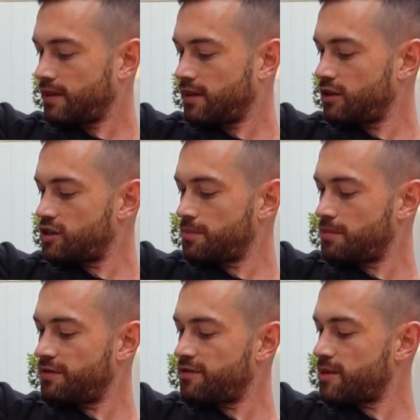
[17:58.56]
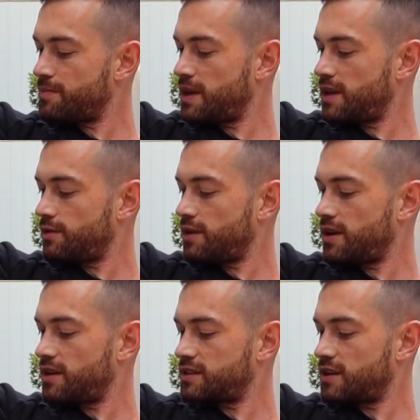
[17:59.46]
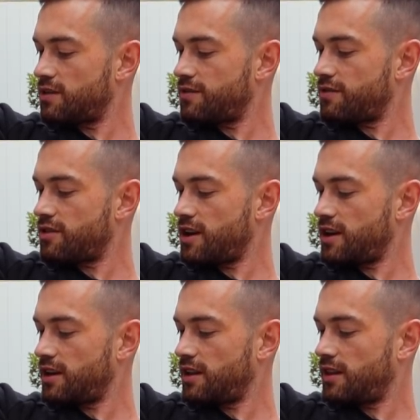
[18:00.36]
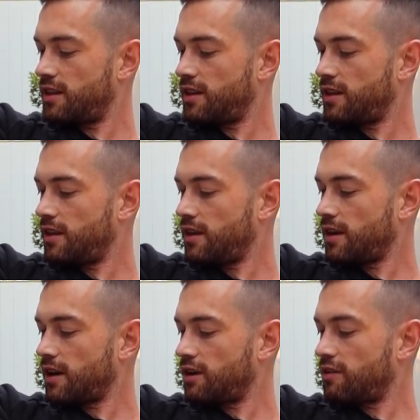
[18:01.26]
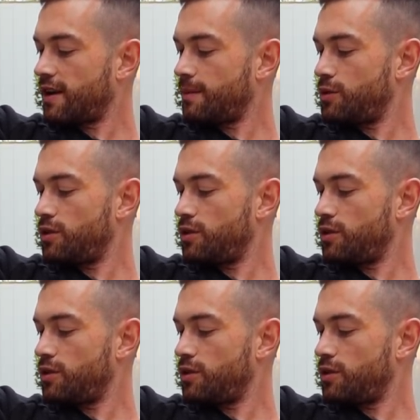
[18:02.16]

No jumping from up here, you'll hurt yourself, alright? I'm gonna grab